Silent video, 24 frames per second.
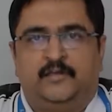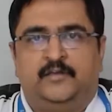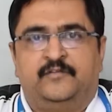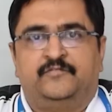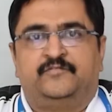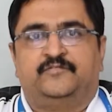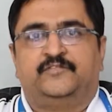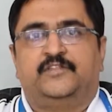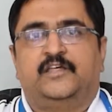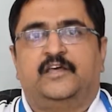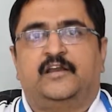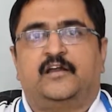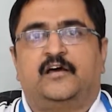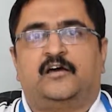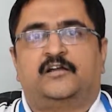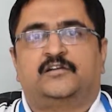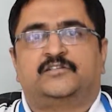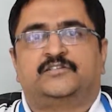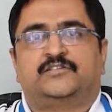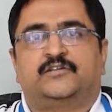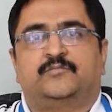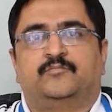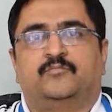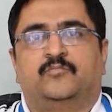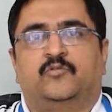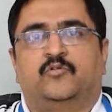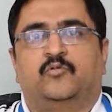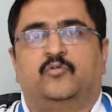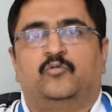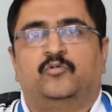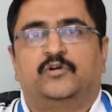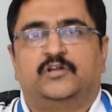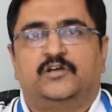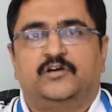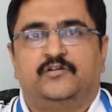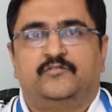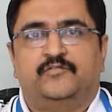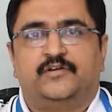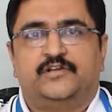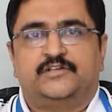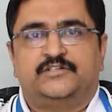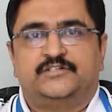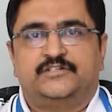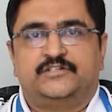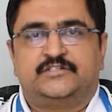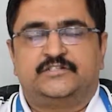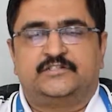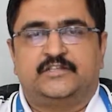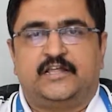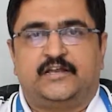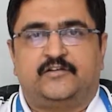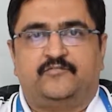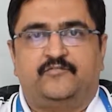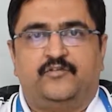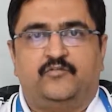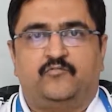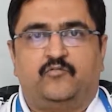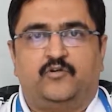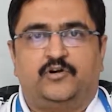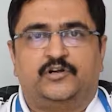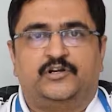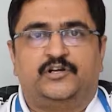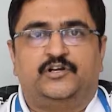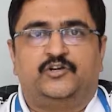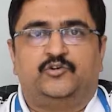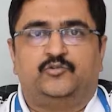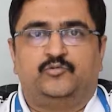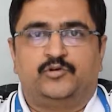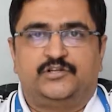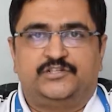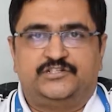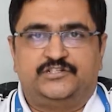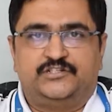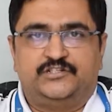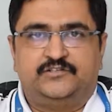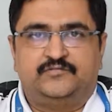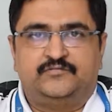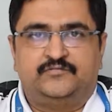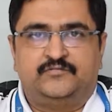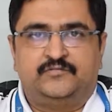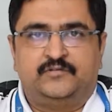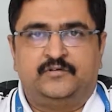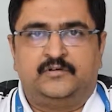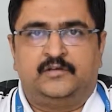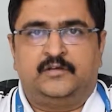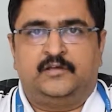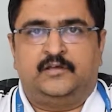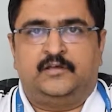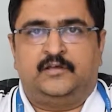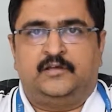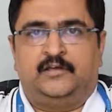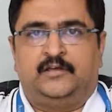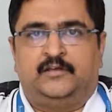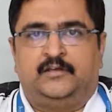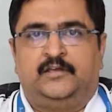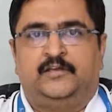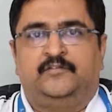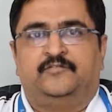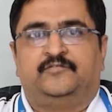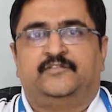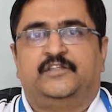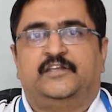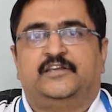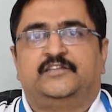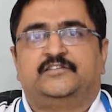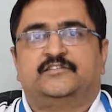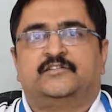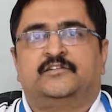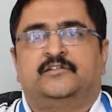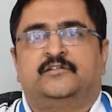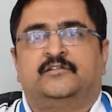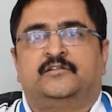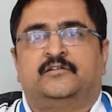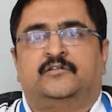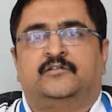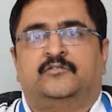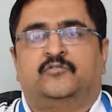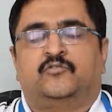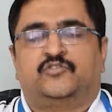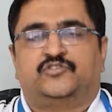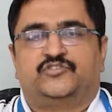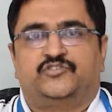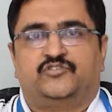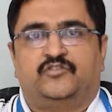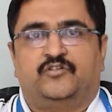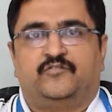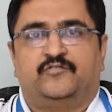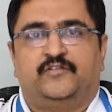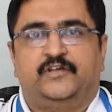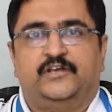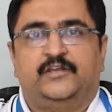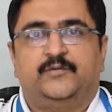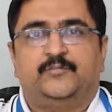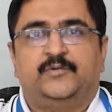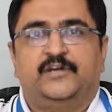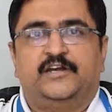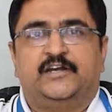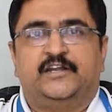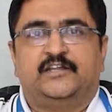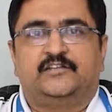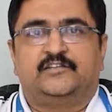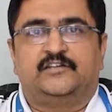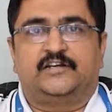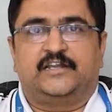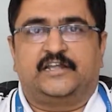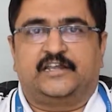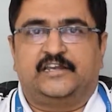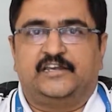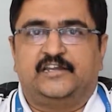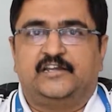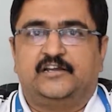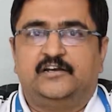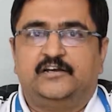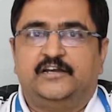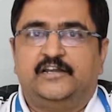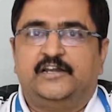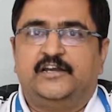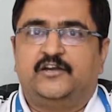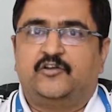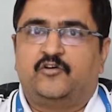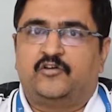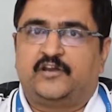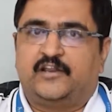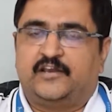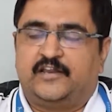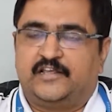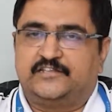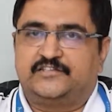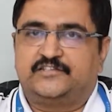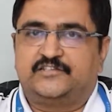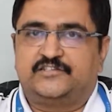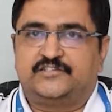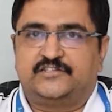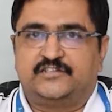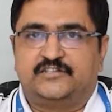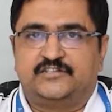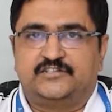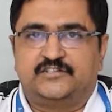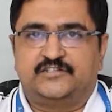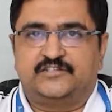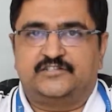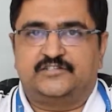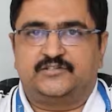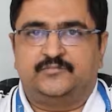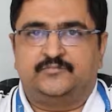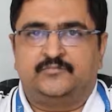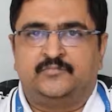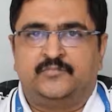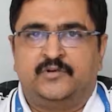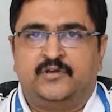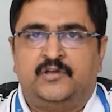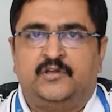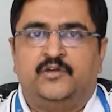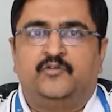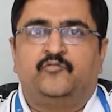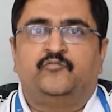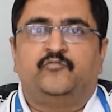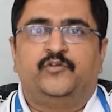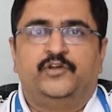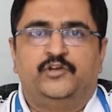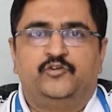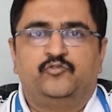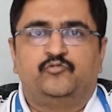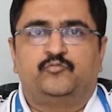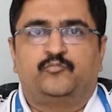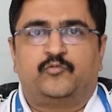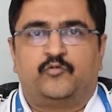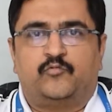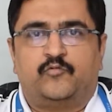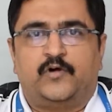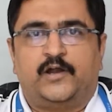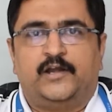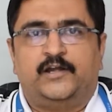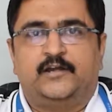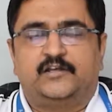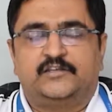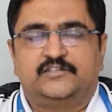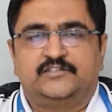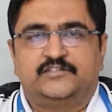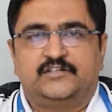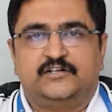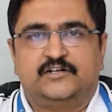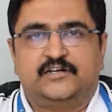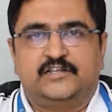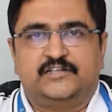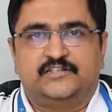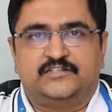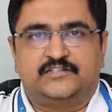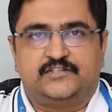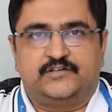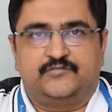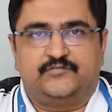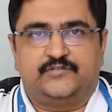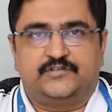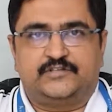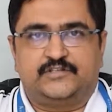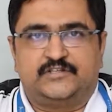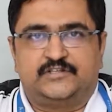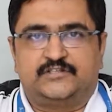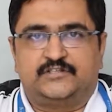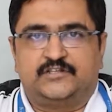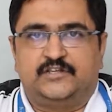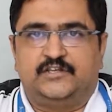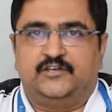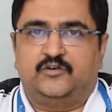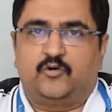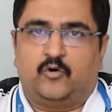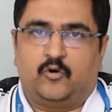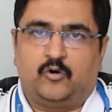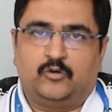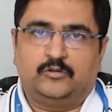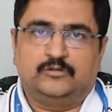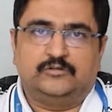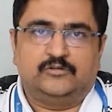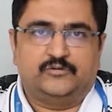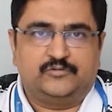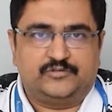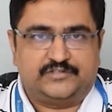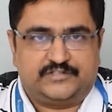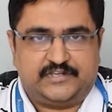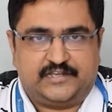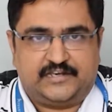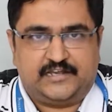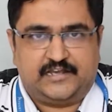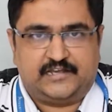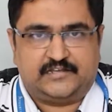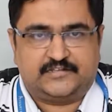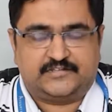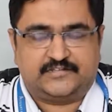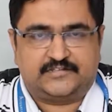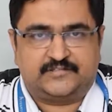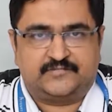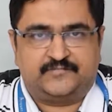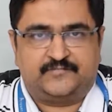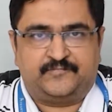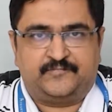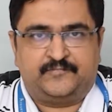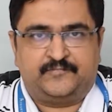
If there are some code coverages that we wanted to achieve, if there is a question of eliminating the technical debt on an existing system, we do provide consulting services in all those areas.